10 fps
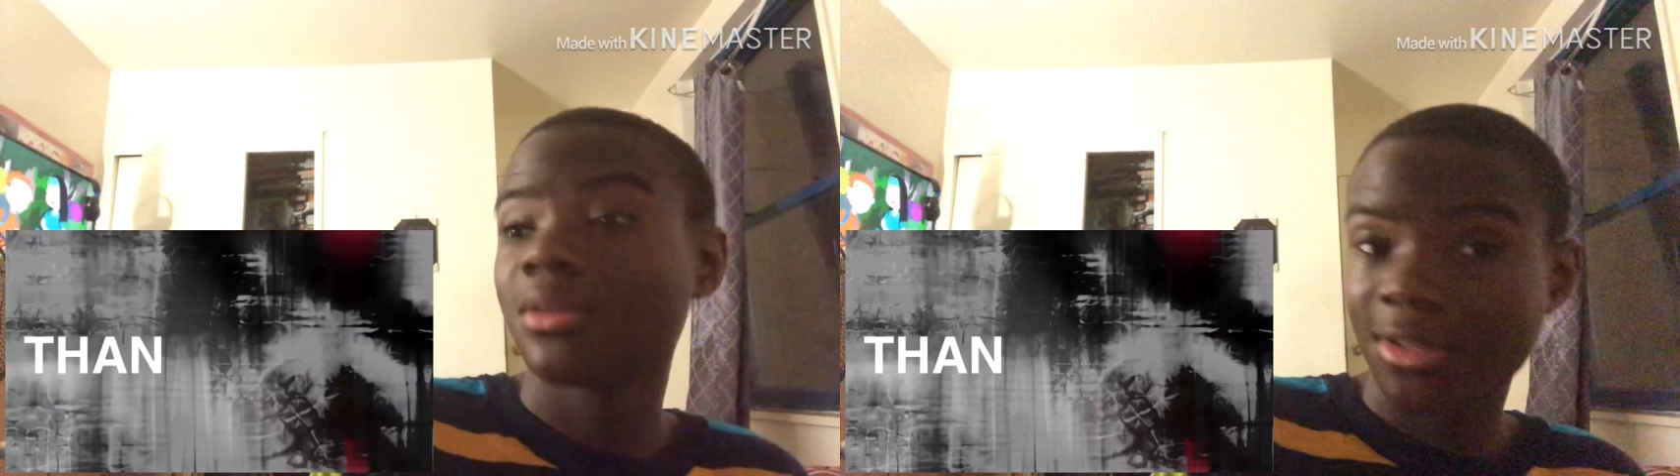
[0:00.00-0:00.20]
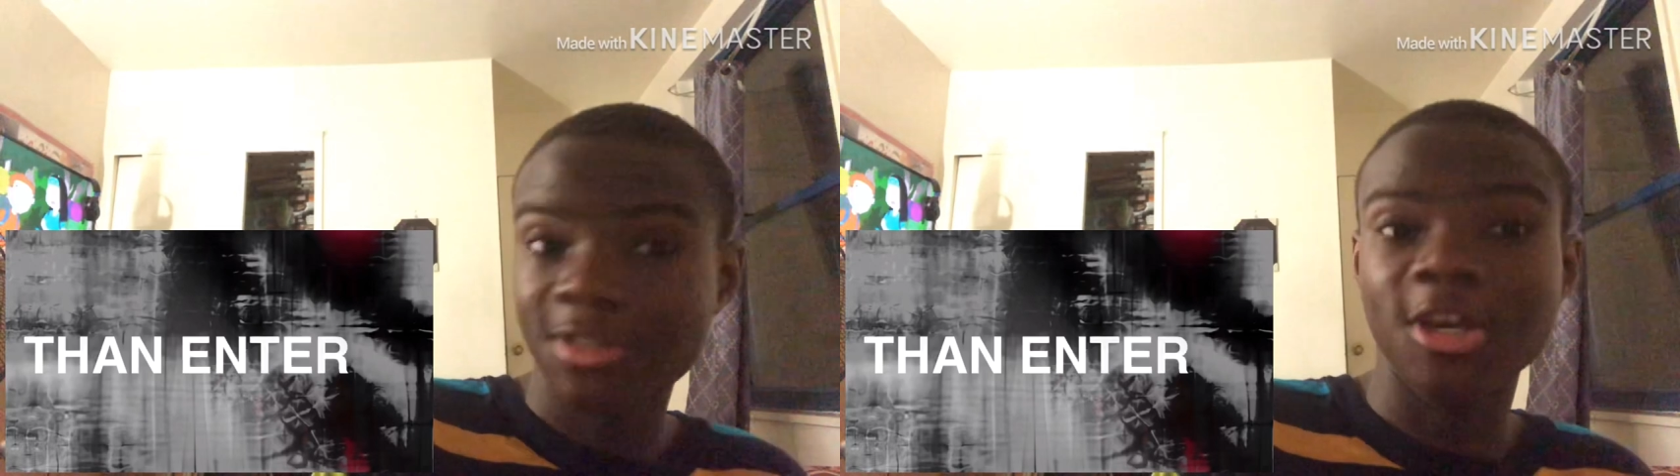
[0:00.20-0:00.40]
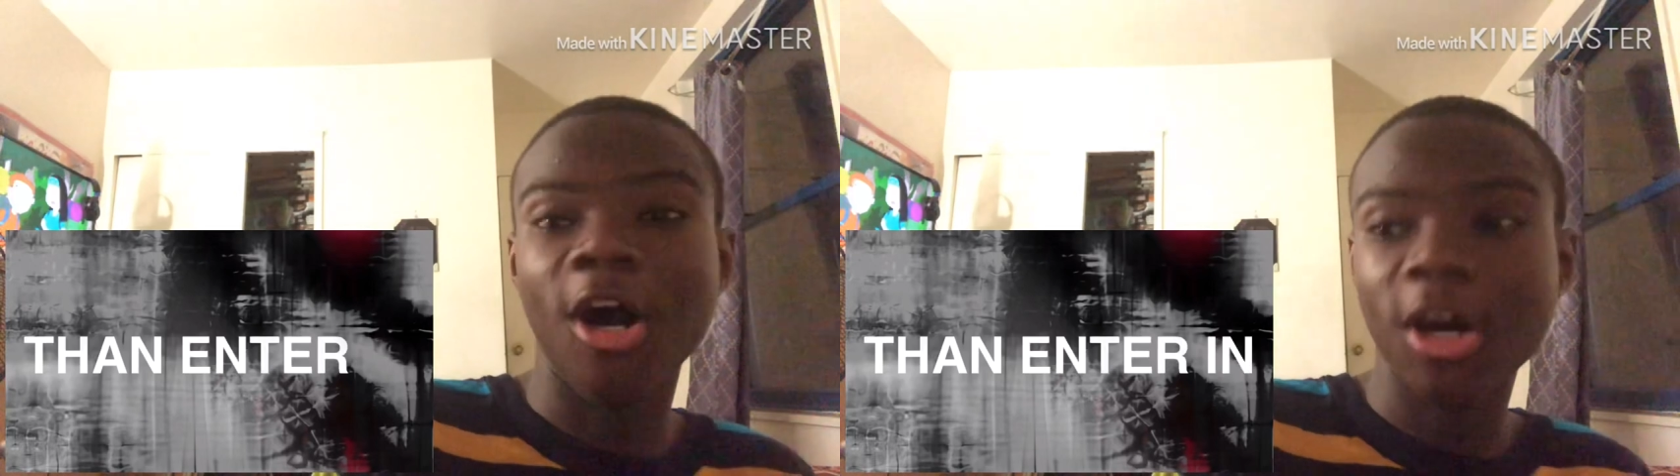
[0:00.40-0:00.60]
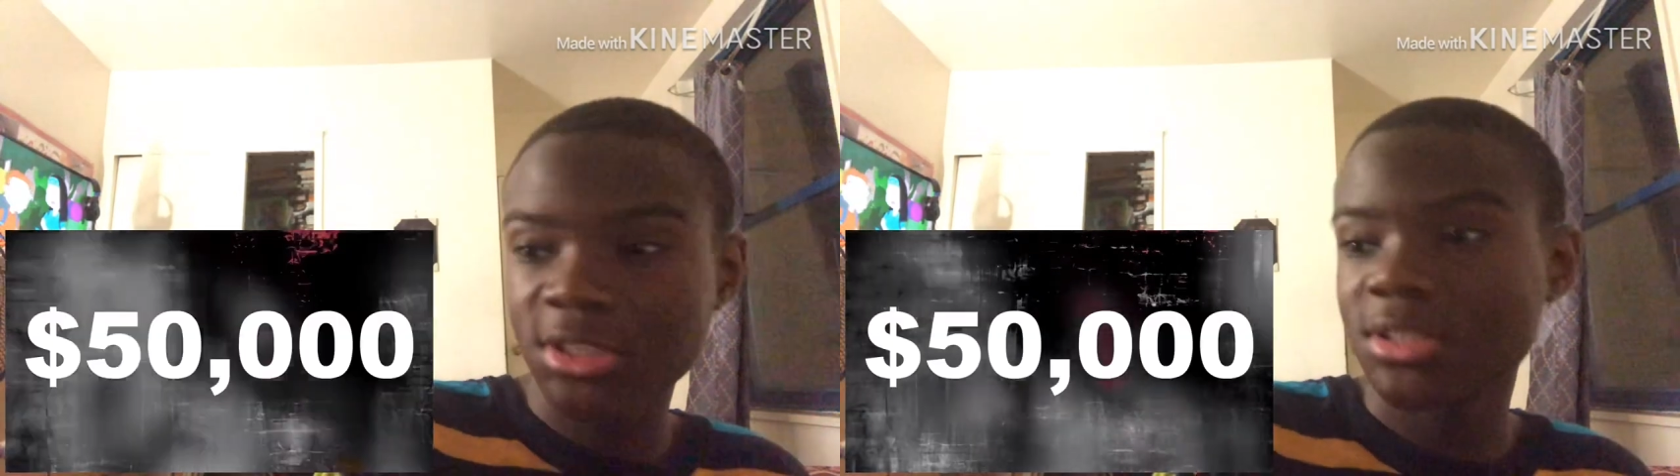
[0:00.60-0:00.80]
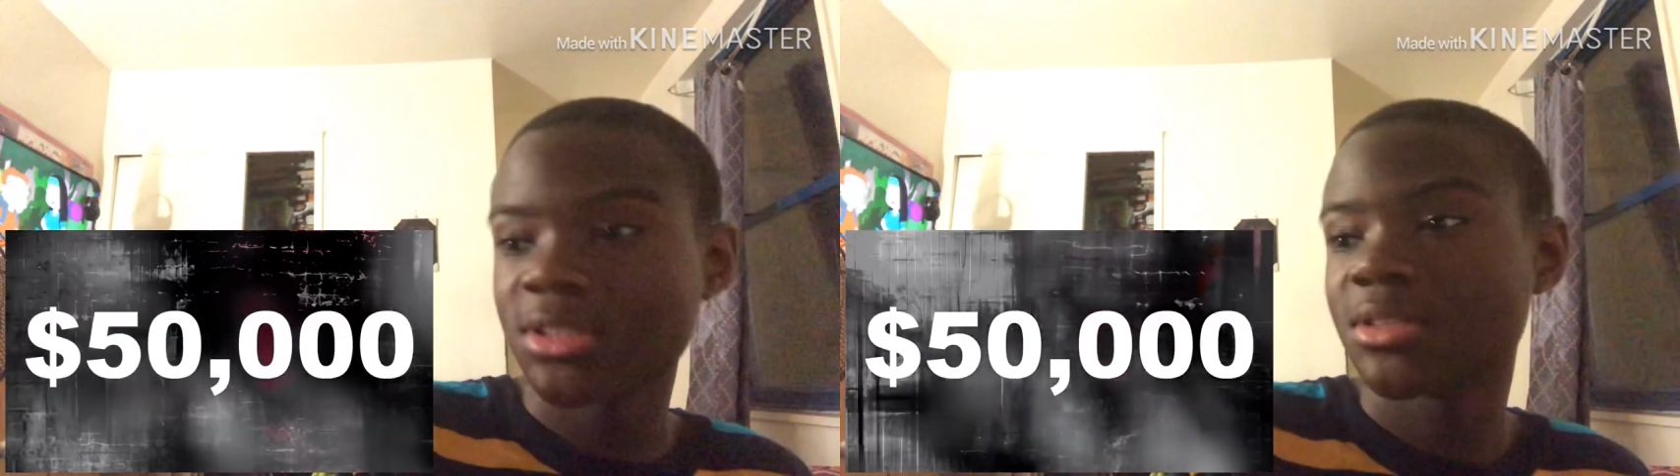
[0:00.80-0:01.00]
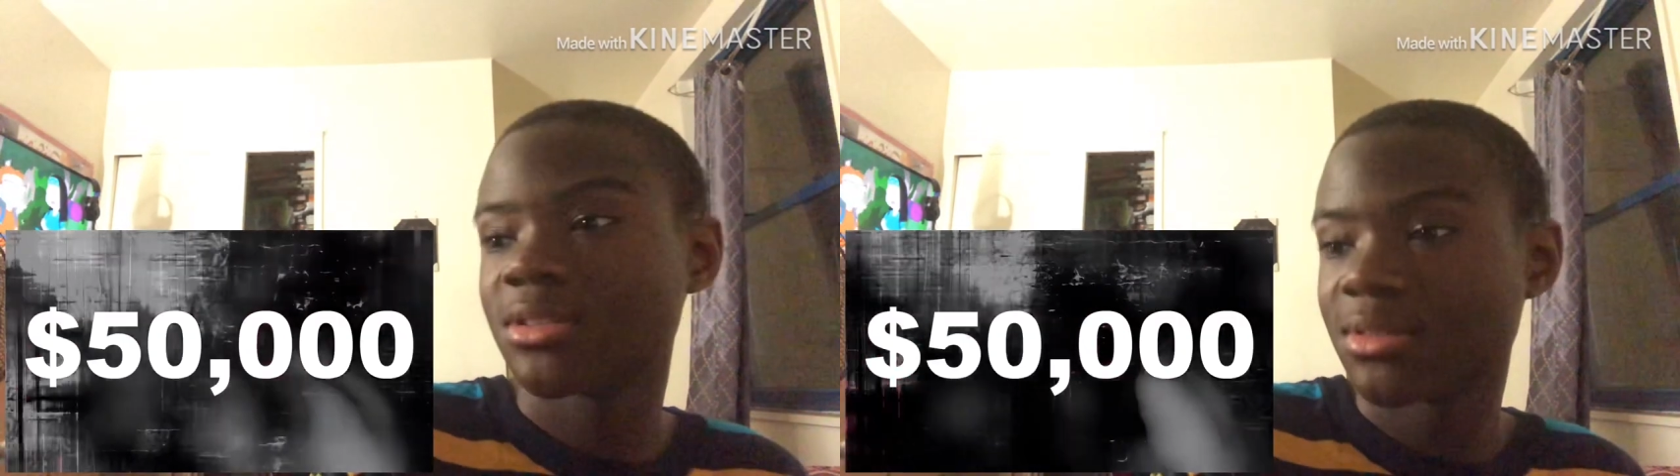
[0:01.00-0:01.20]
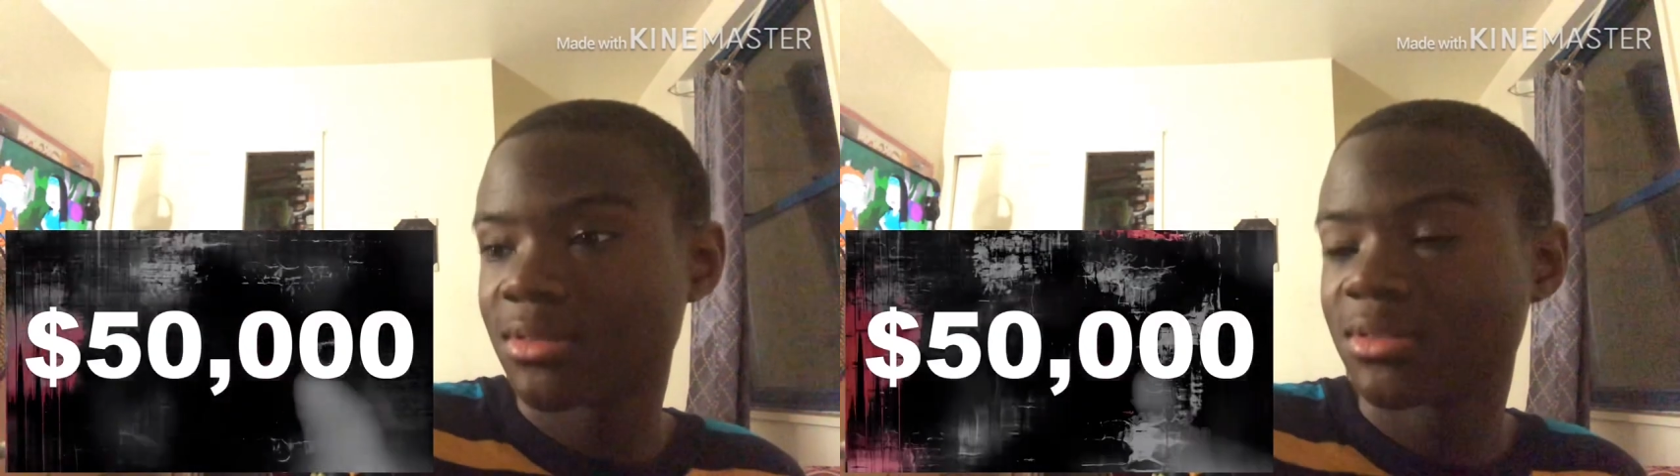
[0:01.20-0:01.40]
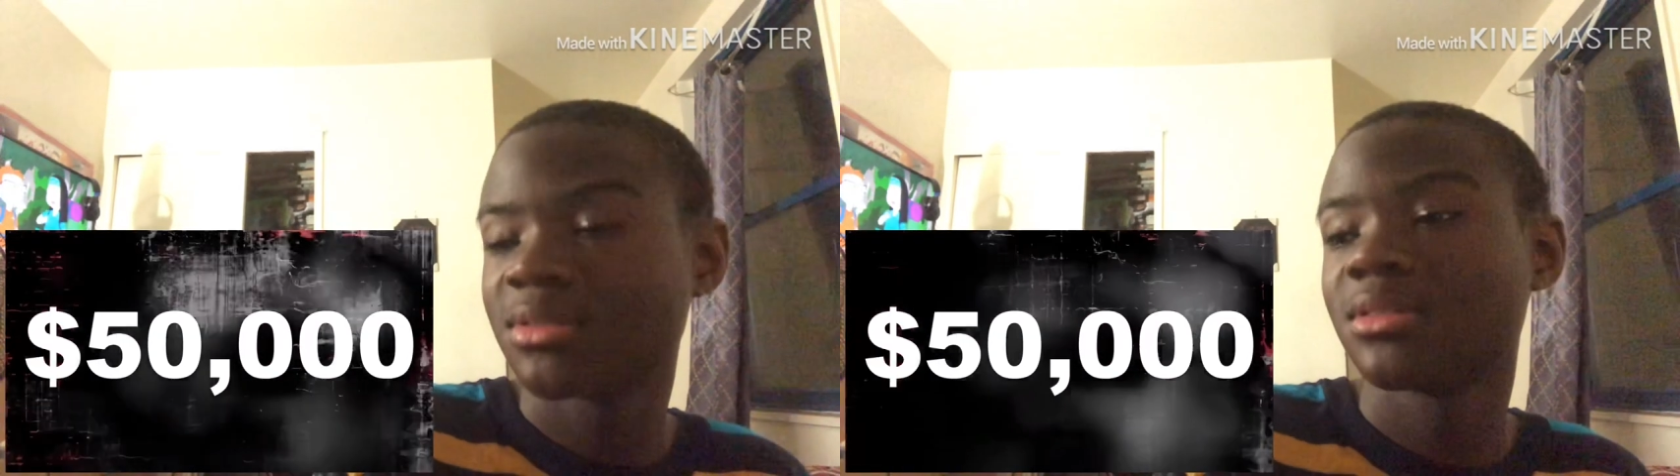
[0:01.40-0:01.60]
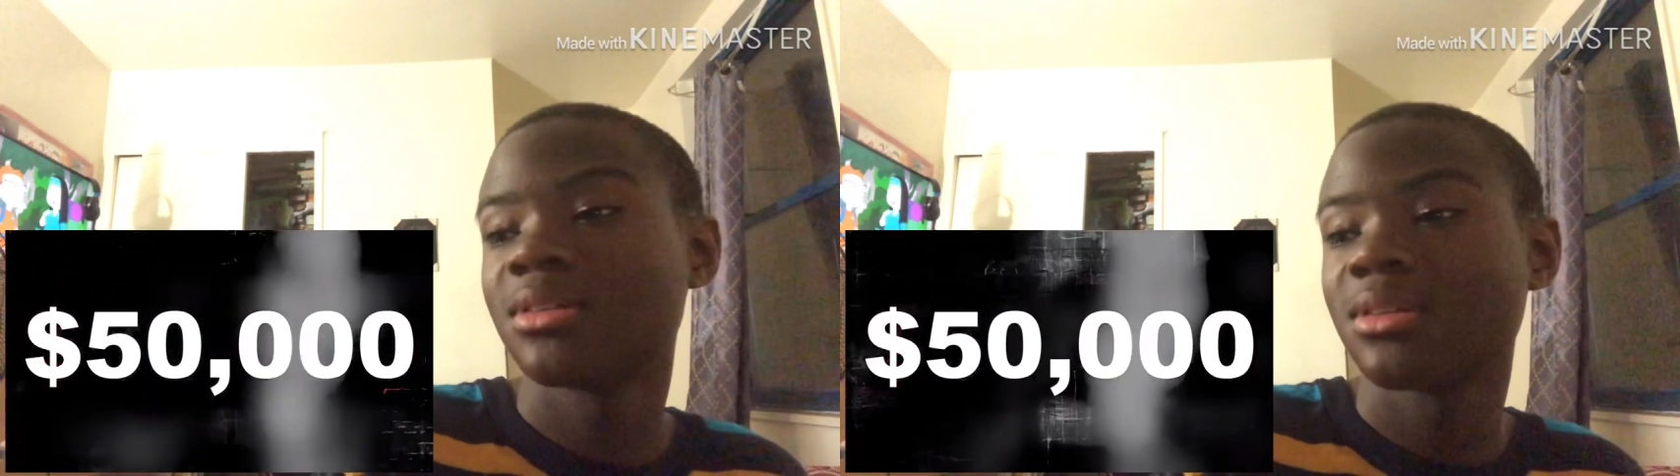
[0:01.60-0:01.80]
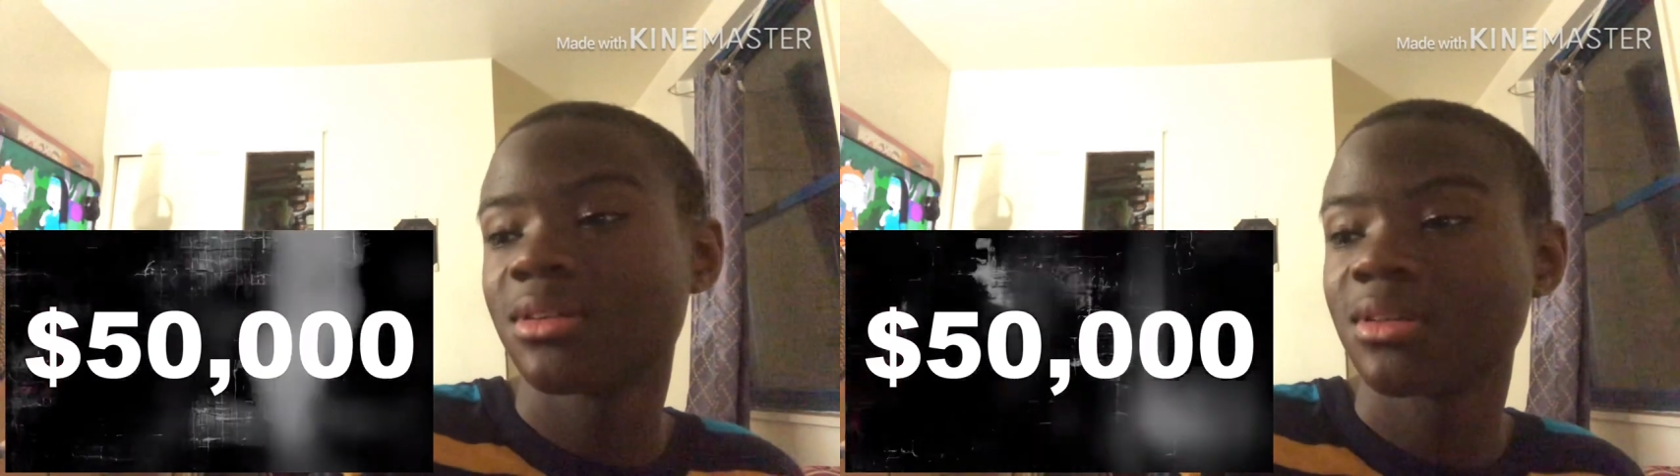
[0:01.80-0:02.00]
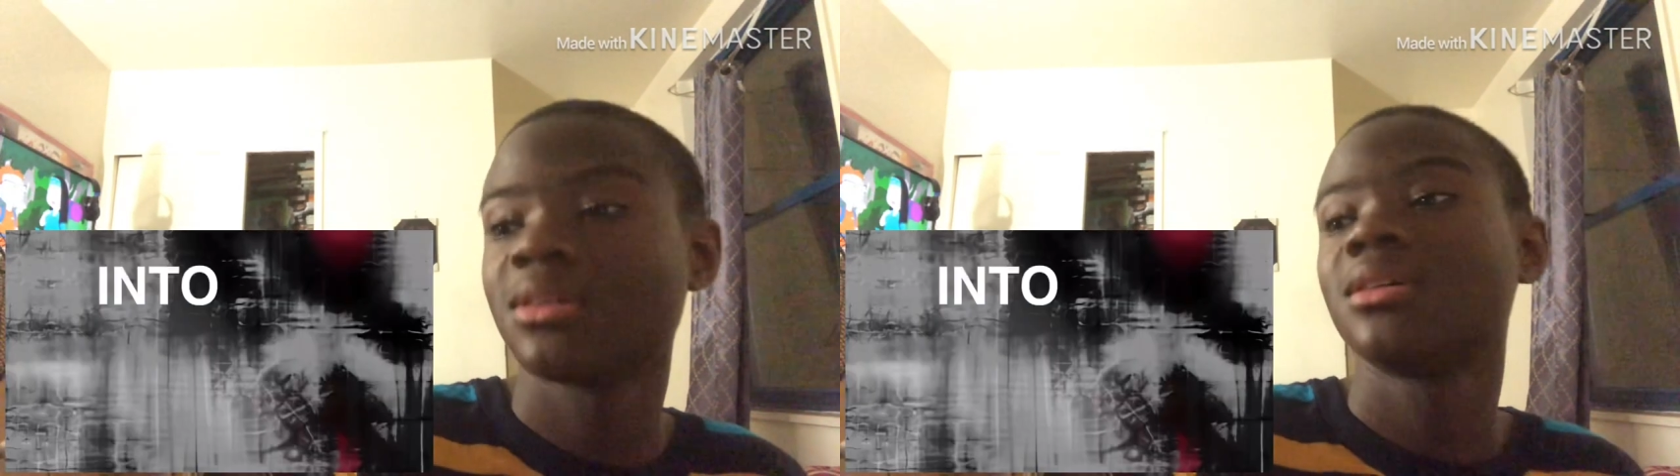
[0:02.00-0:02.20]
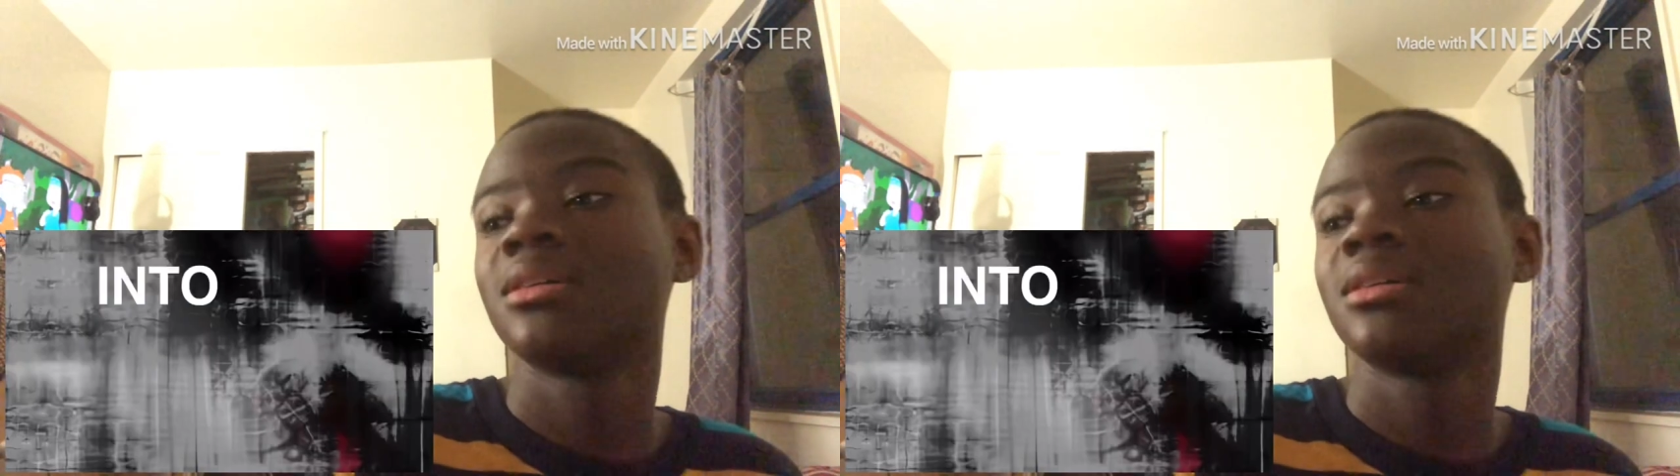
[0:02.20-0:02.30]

The yes. $50,000